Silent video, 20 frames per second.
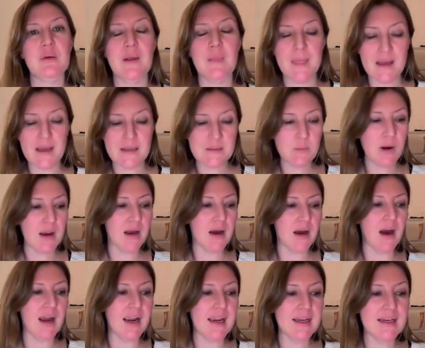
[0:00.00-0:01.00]
And that's why
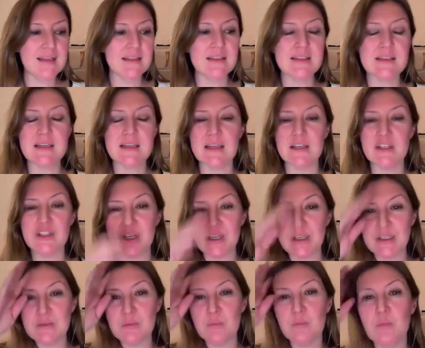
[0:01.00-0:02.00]
Eileen's
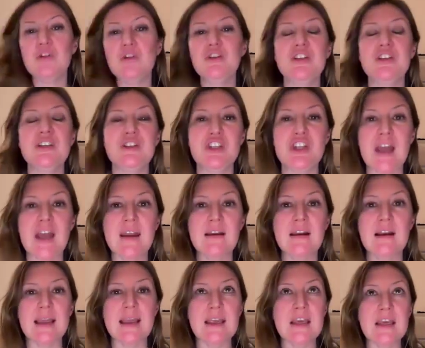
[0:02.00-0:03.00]
teachings and what she's
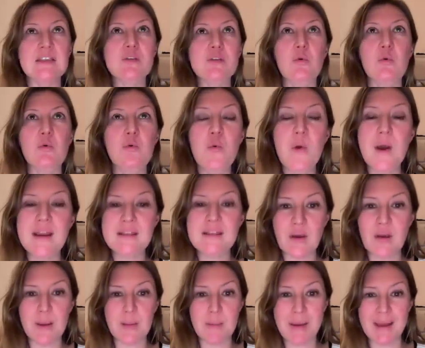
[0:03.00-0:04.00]
channeling is always
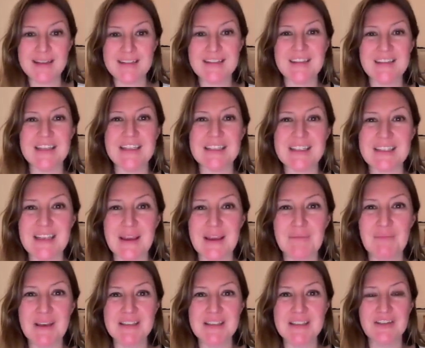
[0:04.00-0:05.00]
going back to these
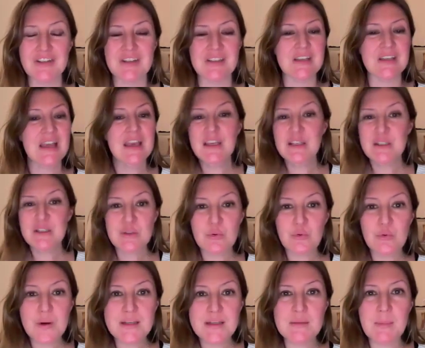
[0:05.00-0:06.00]
same messages. It's
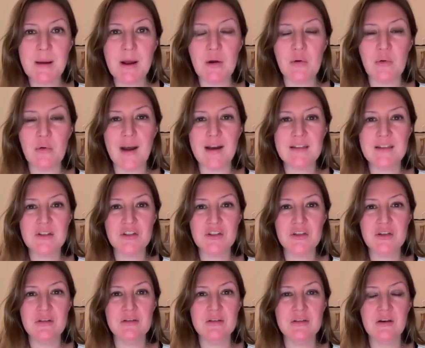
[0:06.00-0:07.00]
always about
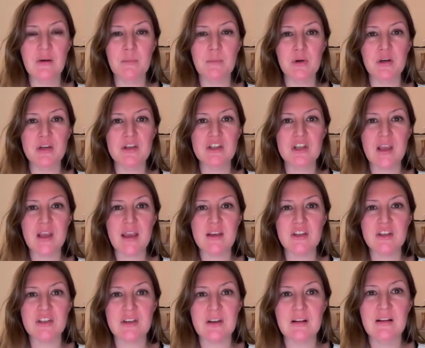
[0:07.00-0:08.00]
gratitude and
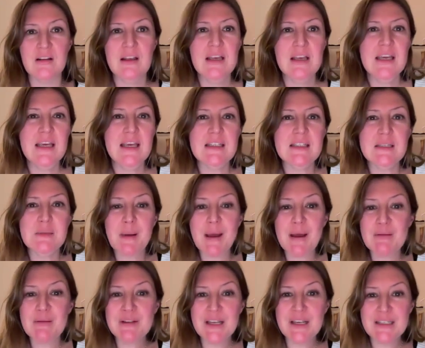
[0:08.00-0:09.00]
appreciation. It's
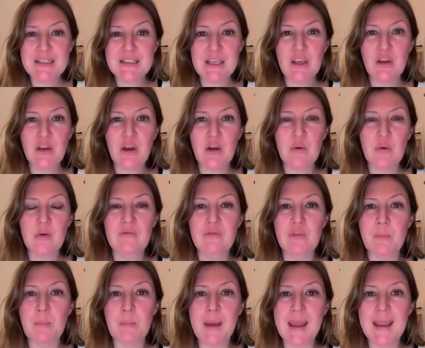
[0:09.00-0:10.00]
about letting go of
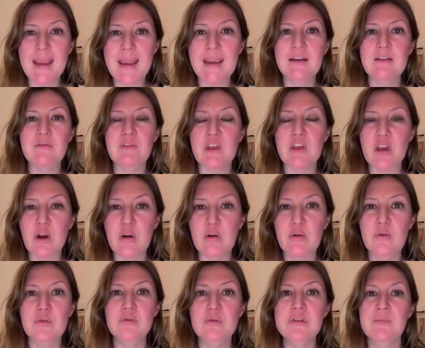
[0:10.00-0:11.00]
the pain of the
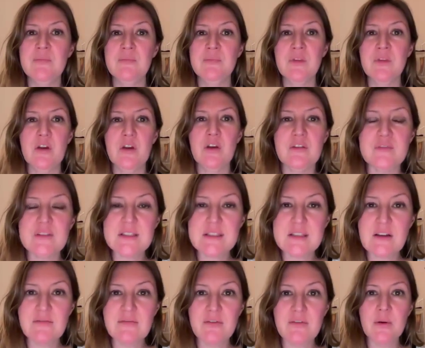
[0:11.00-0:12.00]
old, of
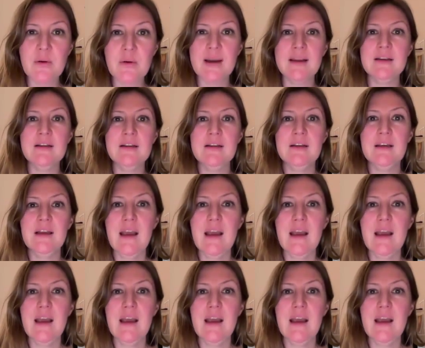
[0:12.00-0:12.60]
suffering.